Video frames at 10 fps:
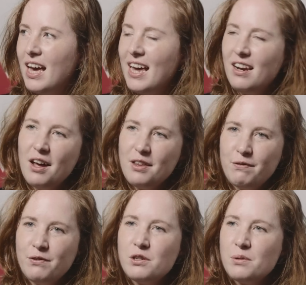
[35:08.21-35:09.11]
and other
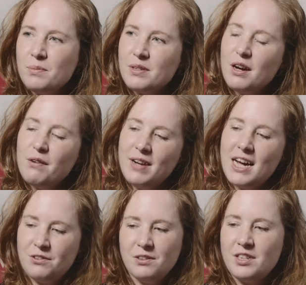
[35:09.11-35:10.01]
forms of
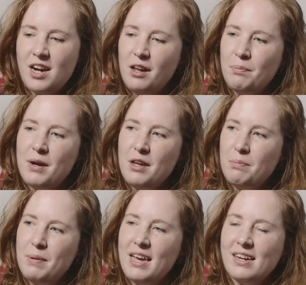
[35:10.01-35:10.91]
natural
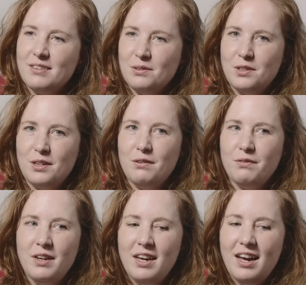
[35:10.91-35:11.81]
childbirth being a sort
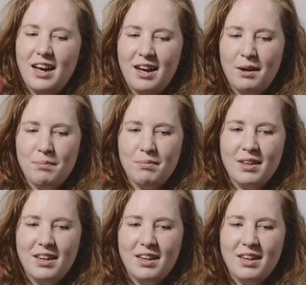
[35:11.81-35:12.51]
of um,